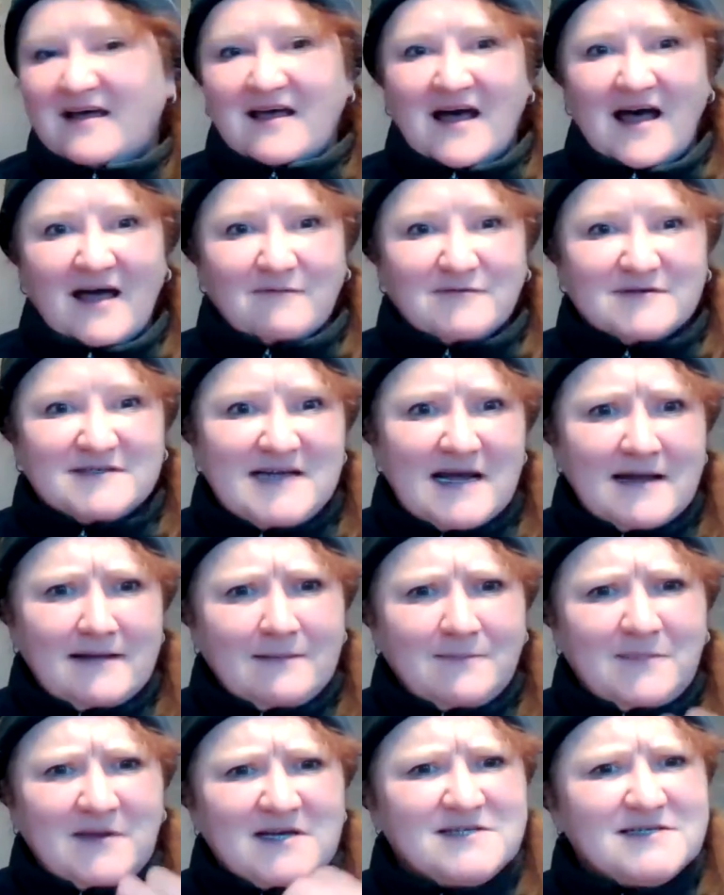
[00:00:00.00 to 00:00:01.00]
I was
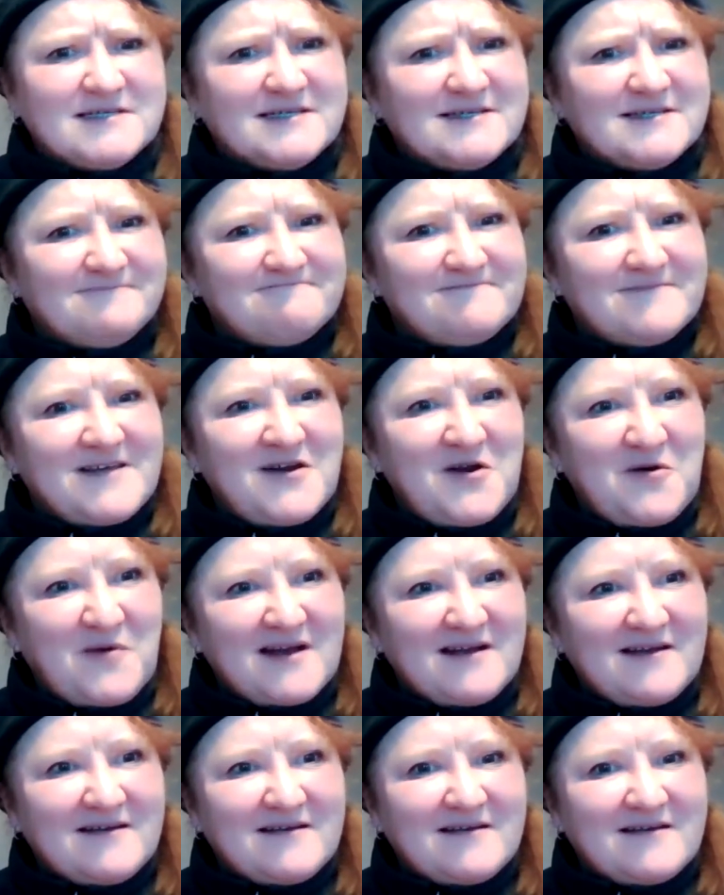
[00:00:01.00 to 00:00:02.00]
telling Peaches, you know what?
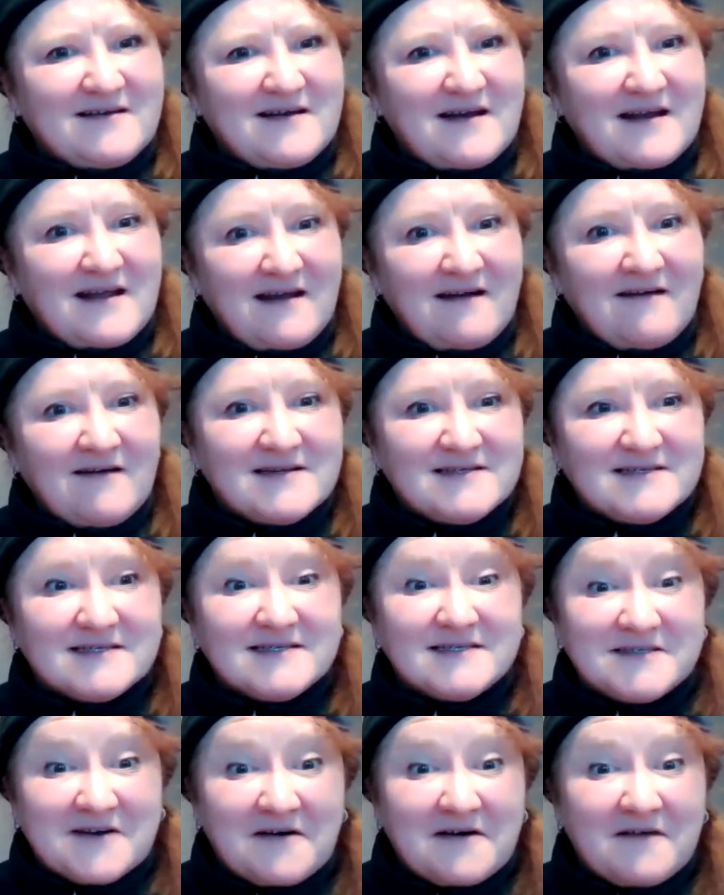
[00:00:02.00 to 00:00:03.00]
Here, it's the
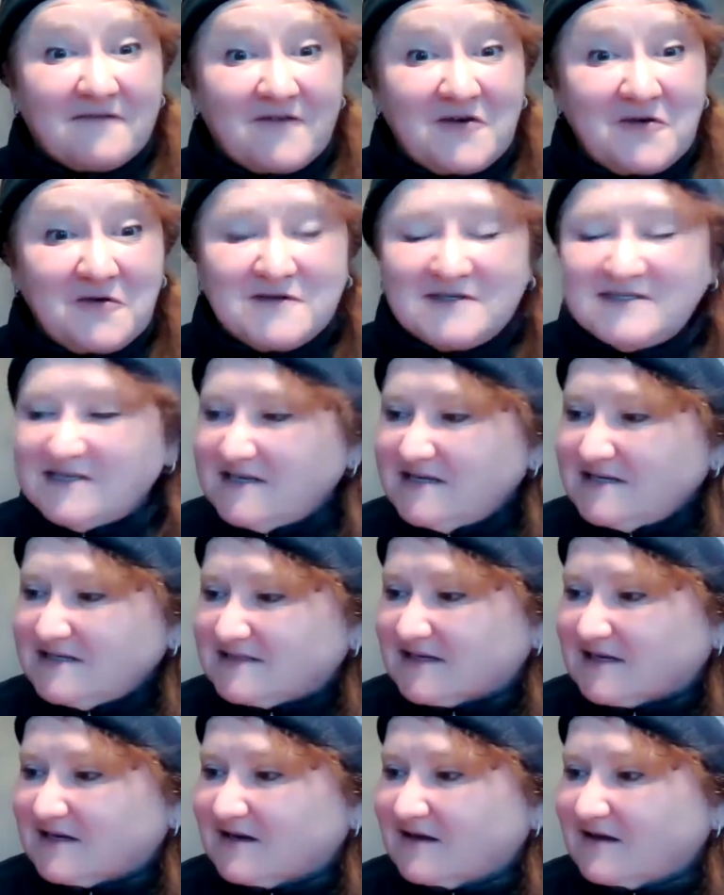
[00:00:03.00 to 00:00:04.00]
start of a new
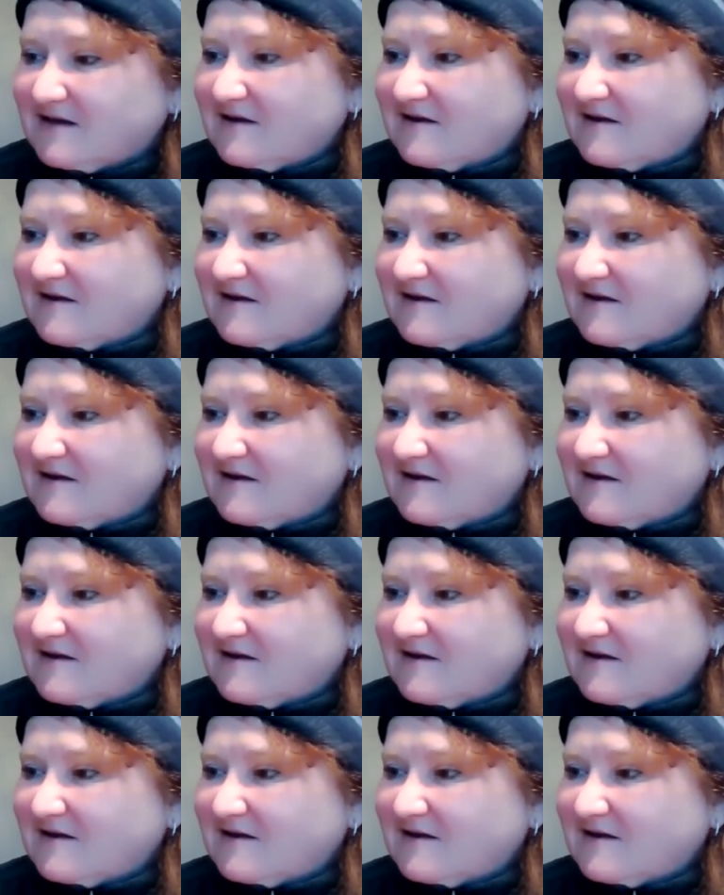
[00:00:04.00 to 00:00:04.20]
season.